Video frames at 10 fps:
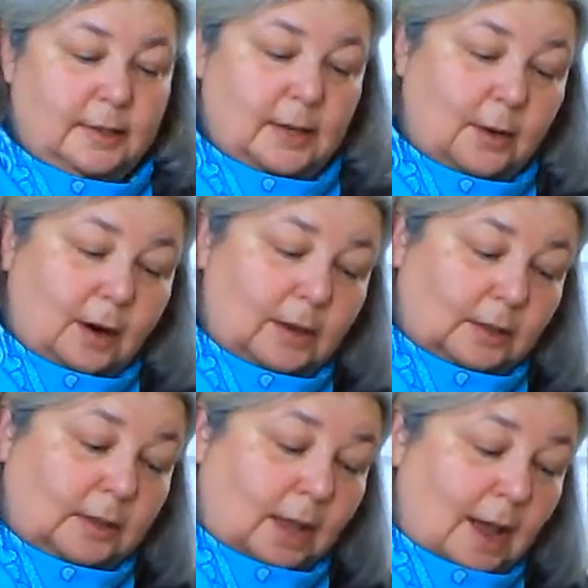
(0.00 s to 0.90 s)
there are
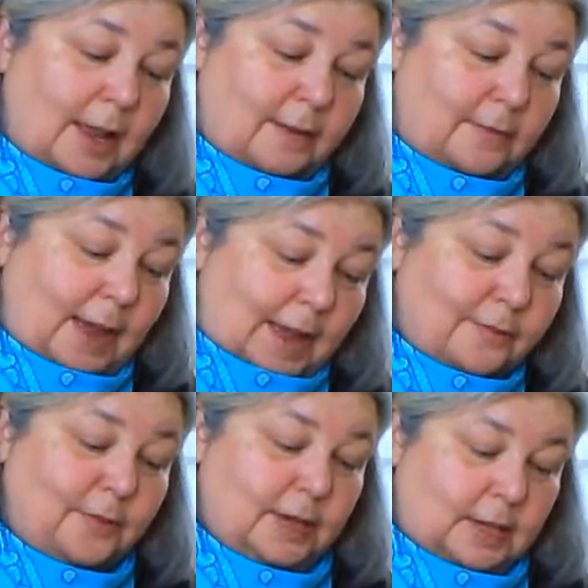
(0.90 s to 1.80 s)
a lot of
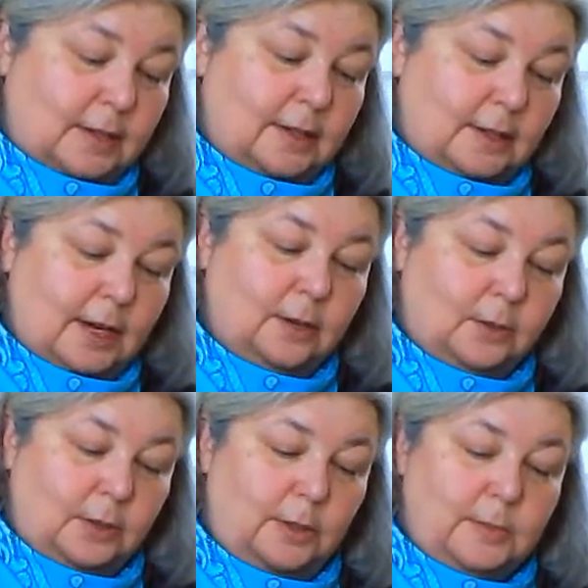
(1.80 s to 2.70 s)
African
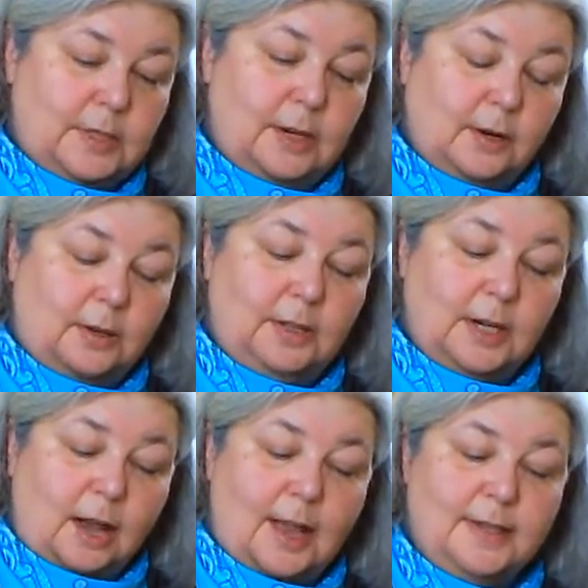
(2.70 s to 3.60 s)
heirlooms. There are
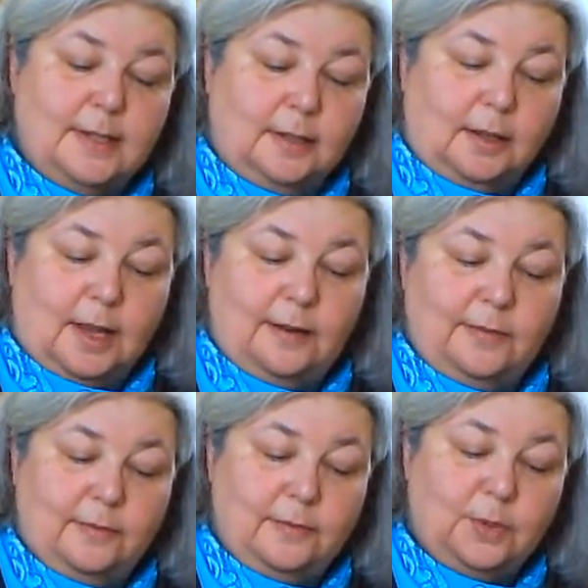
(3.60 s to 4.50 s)
not a lot
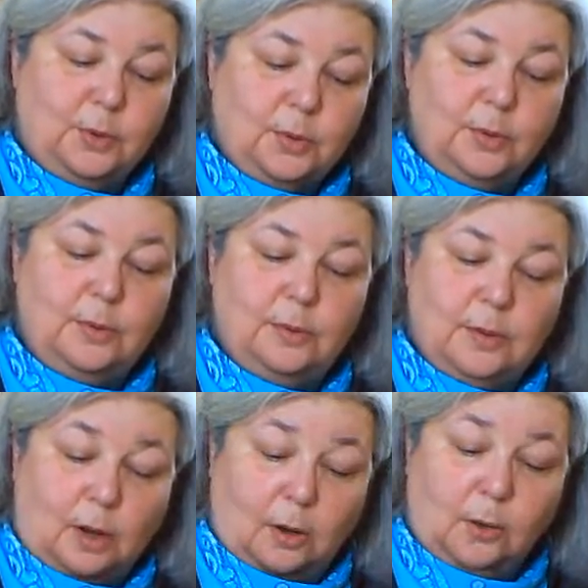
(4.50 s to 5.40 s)
of
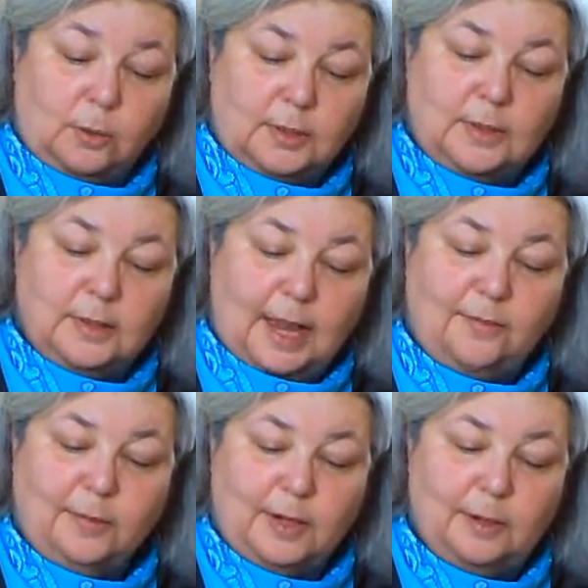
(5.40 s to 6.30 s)
true old
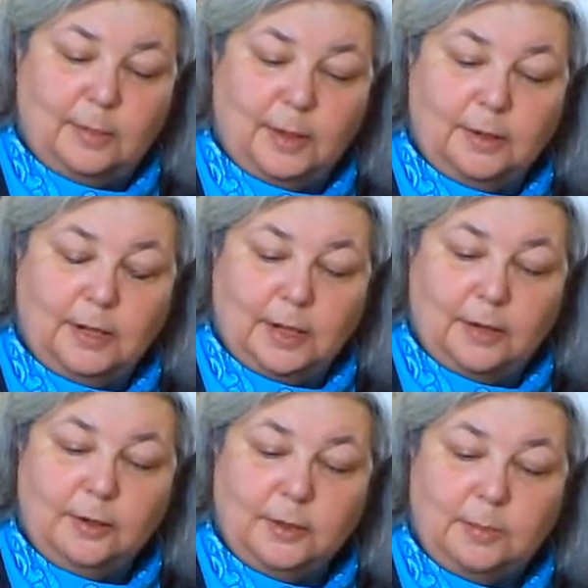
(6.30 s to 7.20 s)
African-American
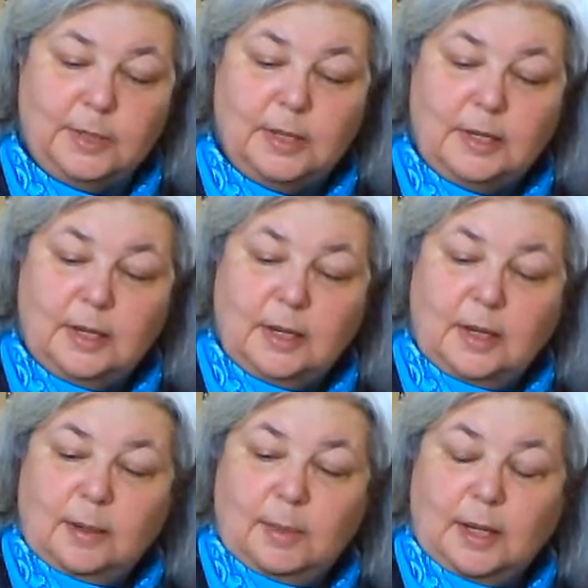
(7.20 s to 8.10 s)
heirlooms
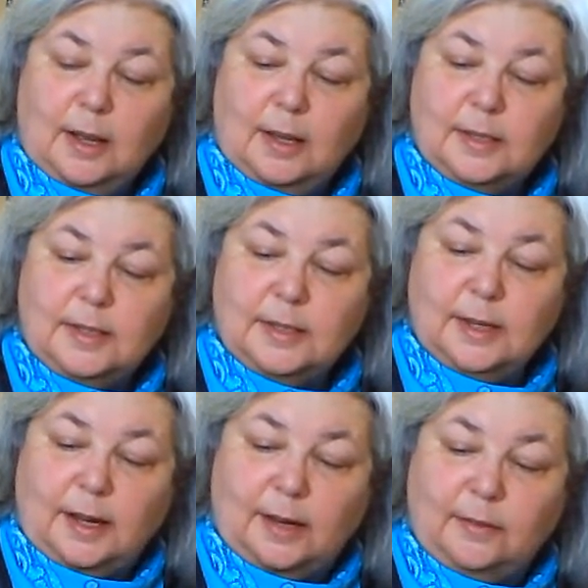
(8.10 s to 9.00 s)

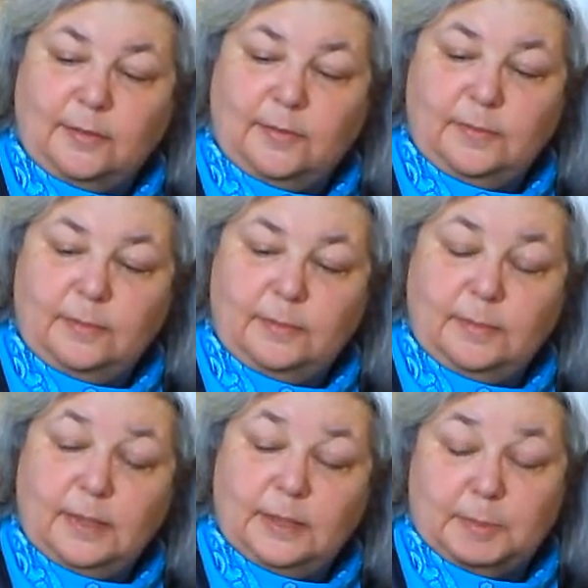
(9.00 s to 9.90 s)
because of
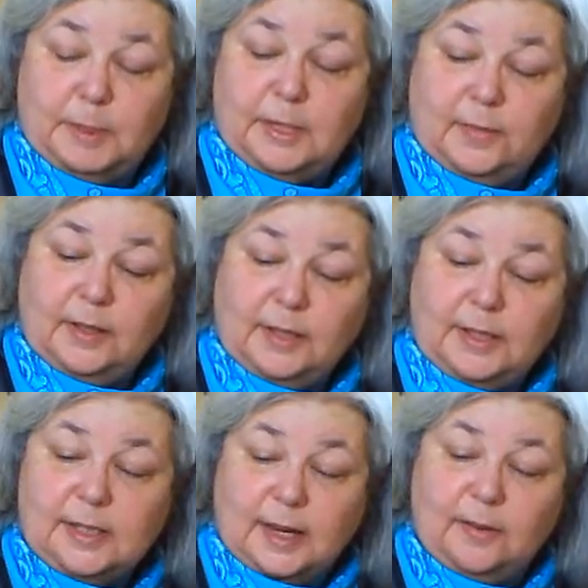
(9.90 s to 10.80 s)
specifically
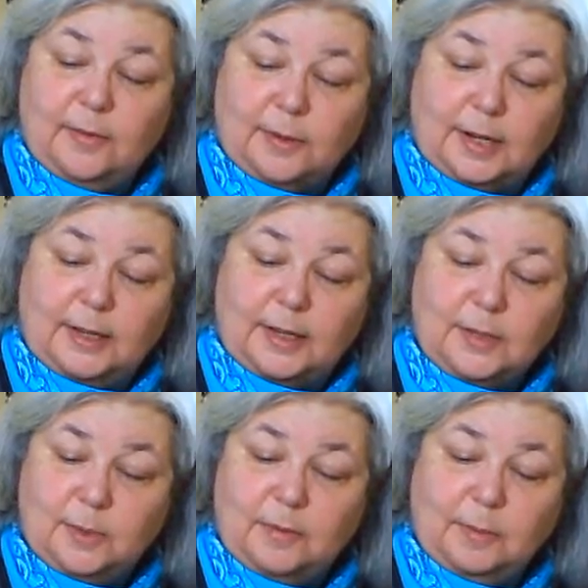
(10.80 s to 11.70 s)
slavery. And
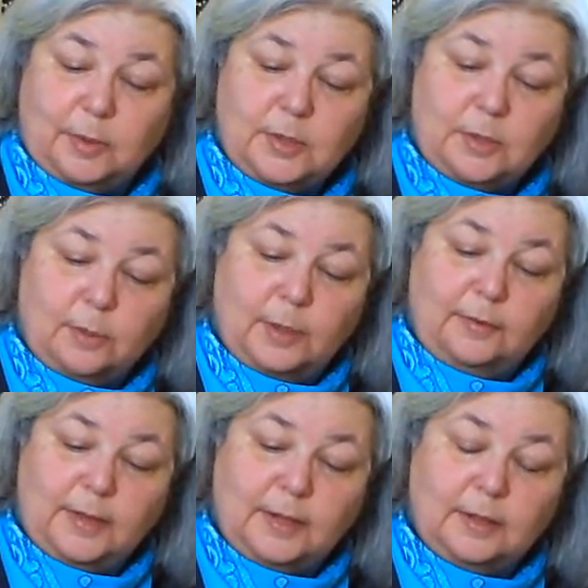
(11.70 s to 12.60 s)
that's one of the most
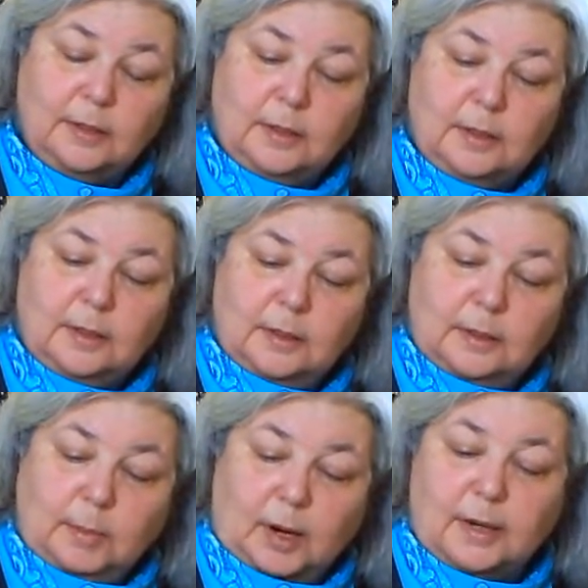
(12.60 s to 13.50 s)
horrific
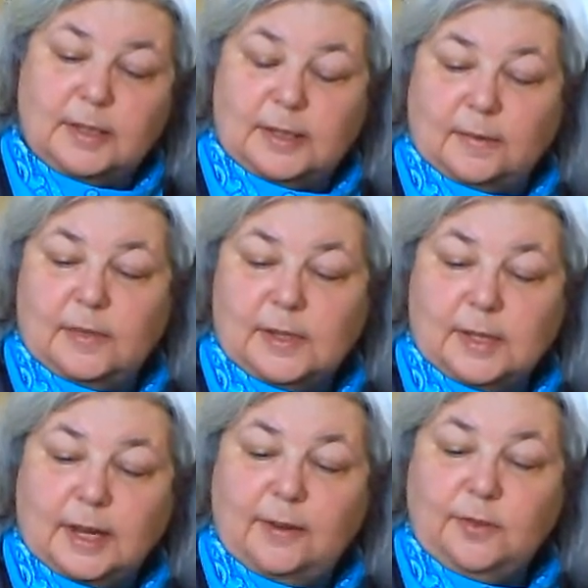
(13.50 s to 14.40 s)
parts of the
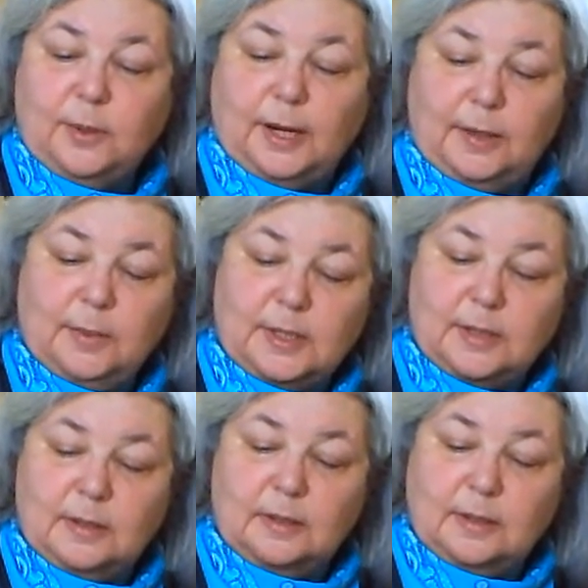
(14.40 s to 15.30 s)
slave trade,
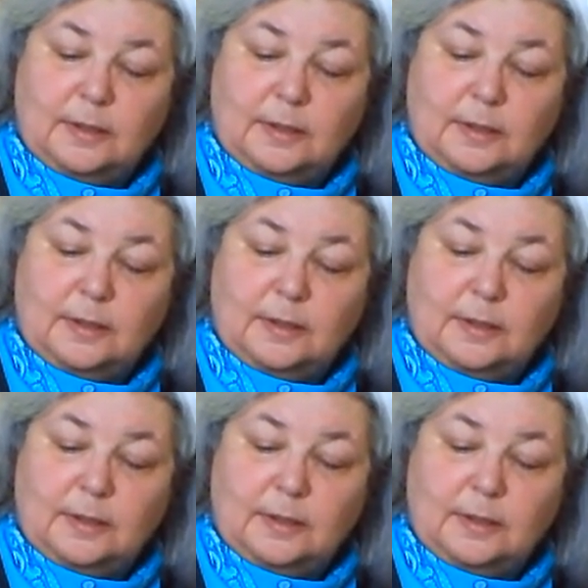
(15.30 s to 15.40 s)
was